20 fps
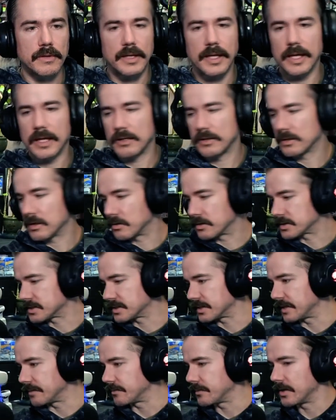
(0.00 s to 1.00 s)
It'll go to
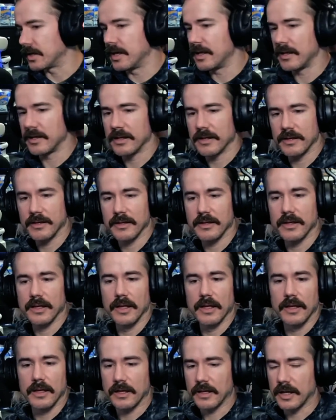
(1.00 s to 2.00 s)
sleep,
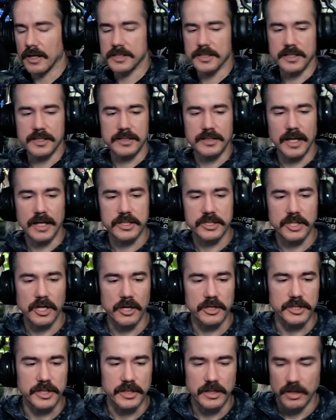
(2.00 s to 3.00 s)
because it's not
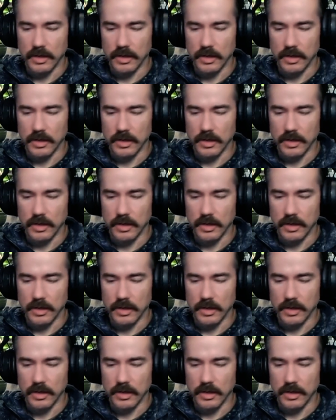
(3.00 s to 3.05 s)
charging.